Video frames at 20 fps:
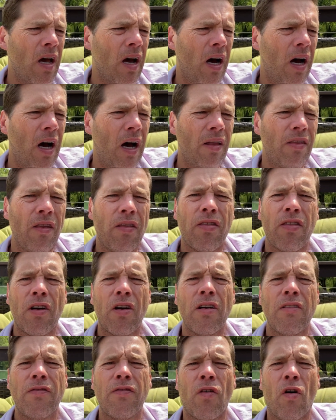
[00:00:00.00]
The
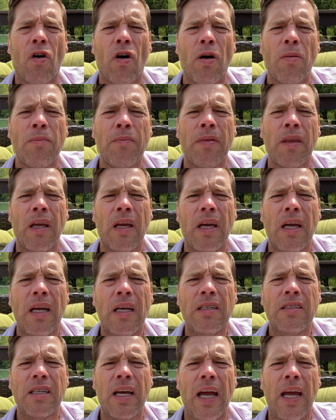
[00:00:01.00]
third form
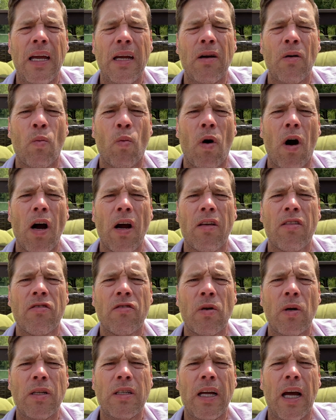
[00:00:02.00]
is a
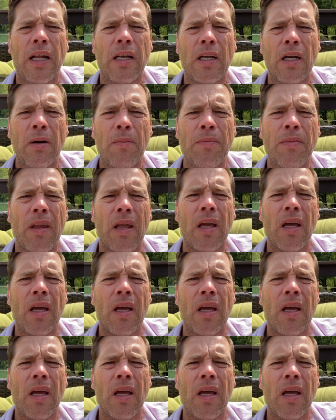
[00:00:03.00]
walkthrough addendum.